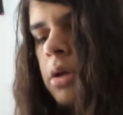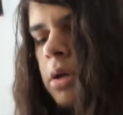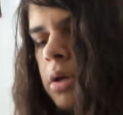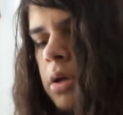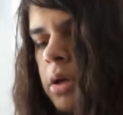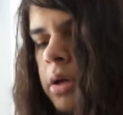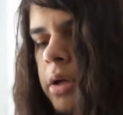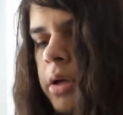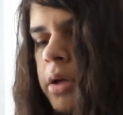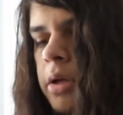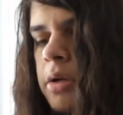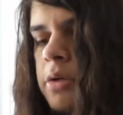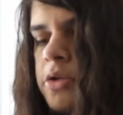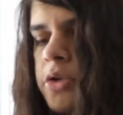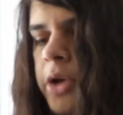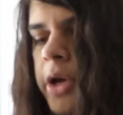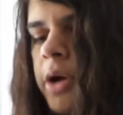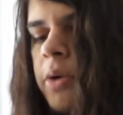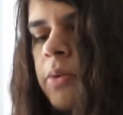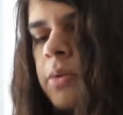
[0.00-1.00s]
And
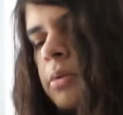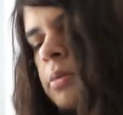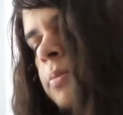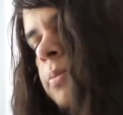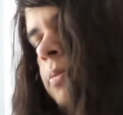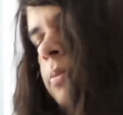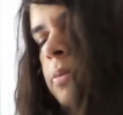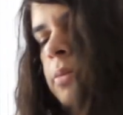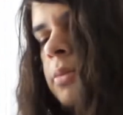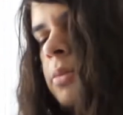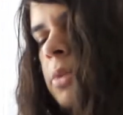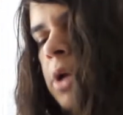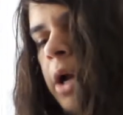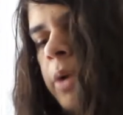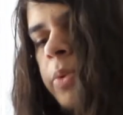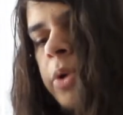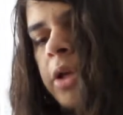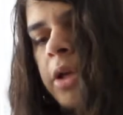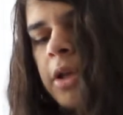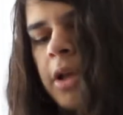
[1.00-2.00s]
so yeah, I
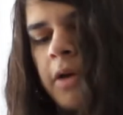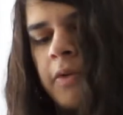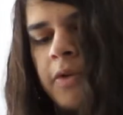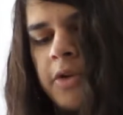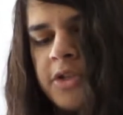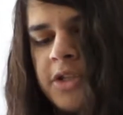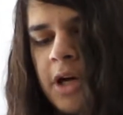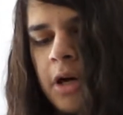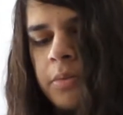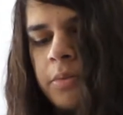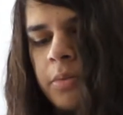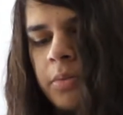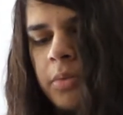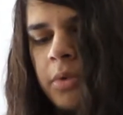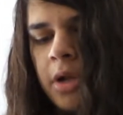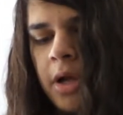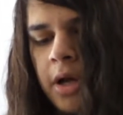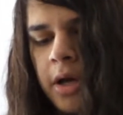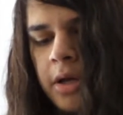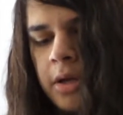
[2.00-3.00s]
really love this album a
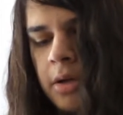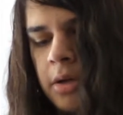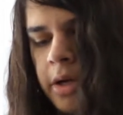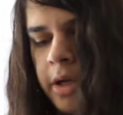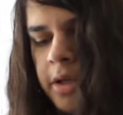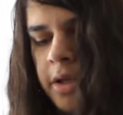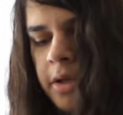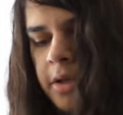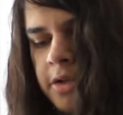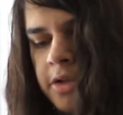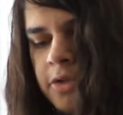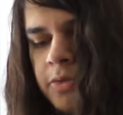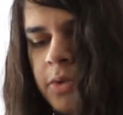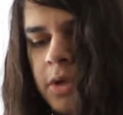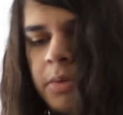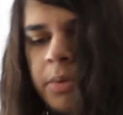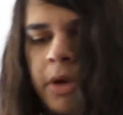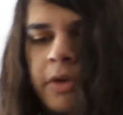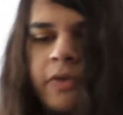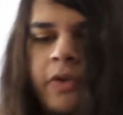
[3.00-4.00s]
lot. I think this is
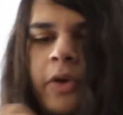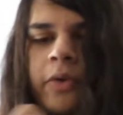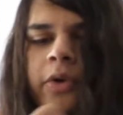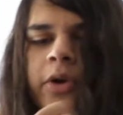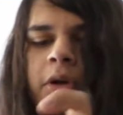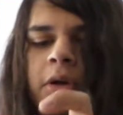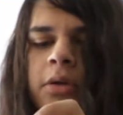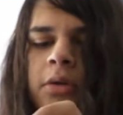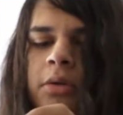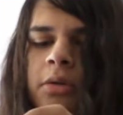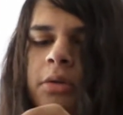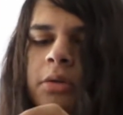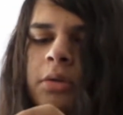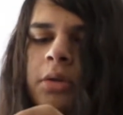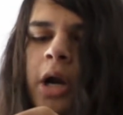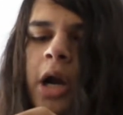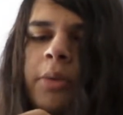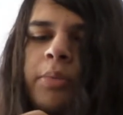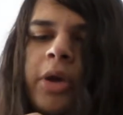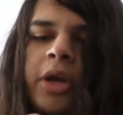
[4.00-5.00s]
one of my favorite
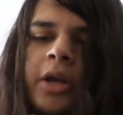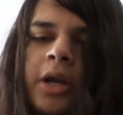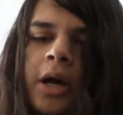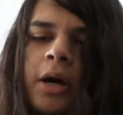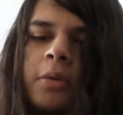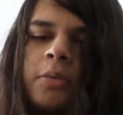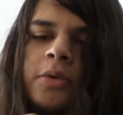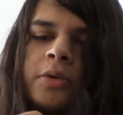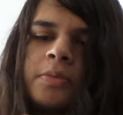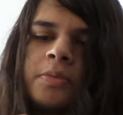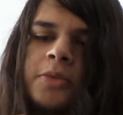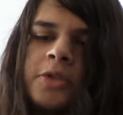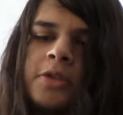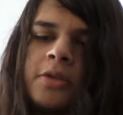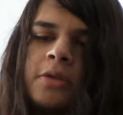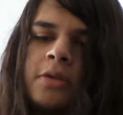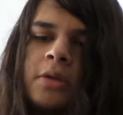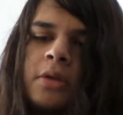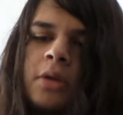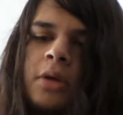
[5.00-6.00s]
Iron Maiden
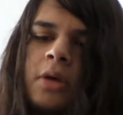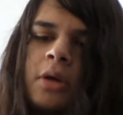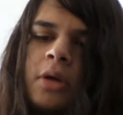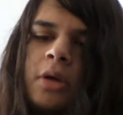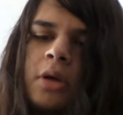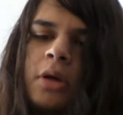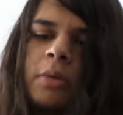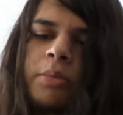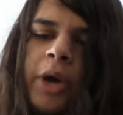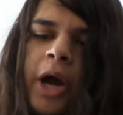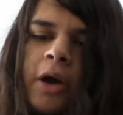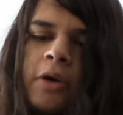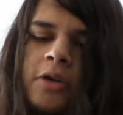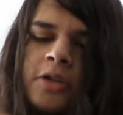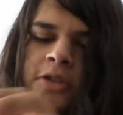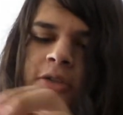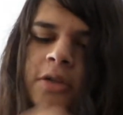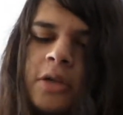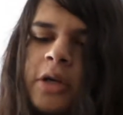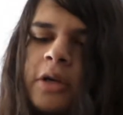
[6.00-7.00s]
albums.
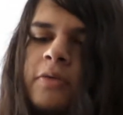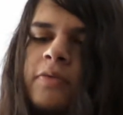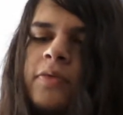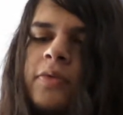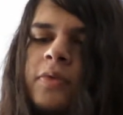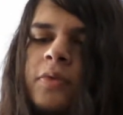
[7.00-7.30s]
Powerslave,